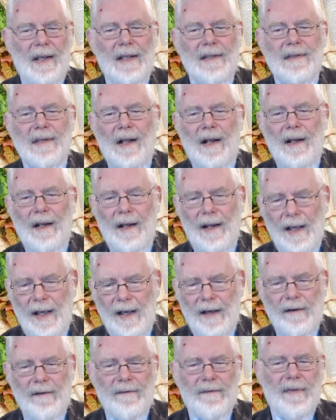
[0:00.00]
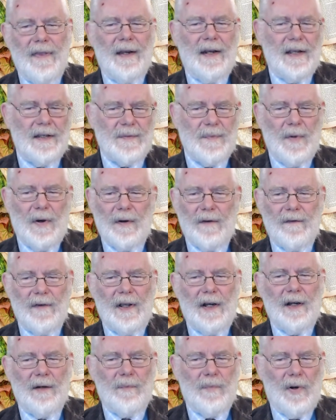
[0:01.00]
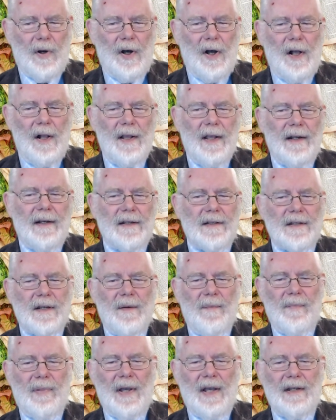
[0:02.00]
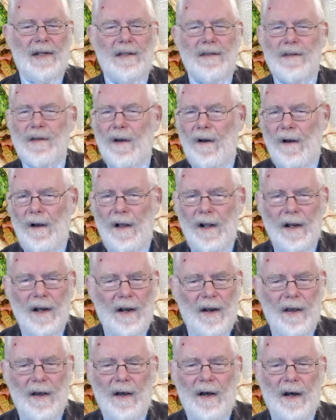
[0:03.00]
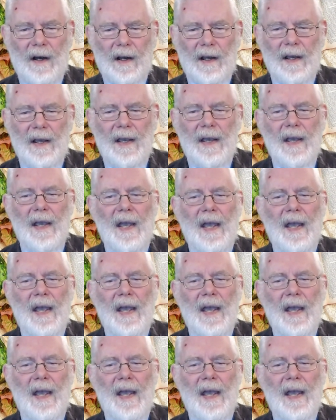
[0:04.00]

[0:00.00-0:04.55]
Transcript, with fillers: It's a love that has motivated Paul and his companions all along,